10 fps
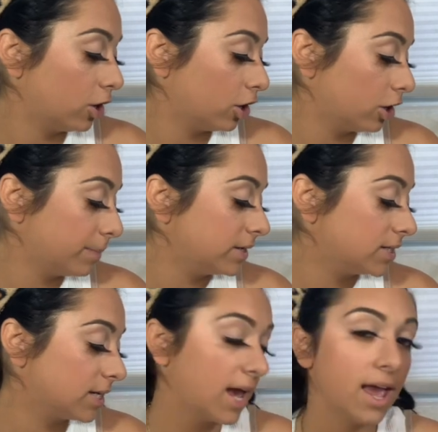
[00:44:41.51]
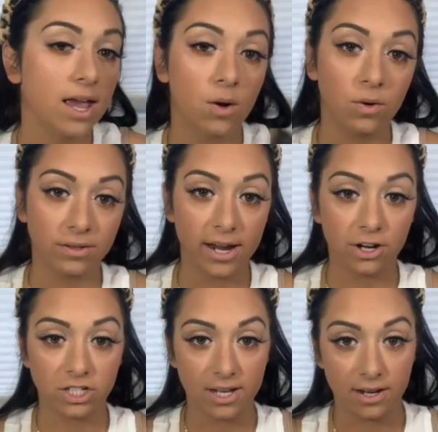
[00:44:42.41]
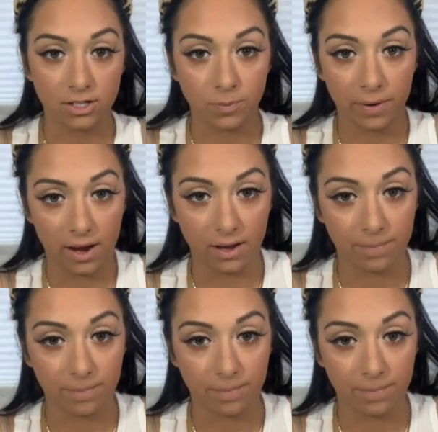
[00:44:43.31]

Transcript: Urban Decay All Nighter Setting Spray.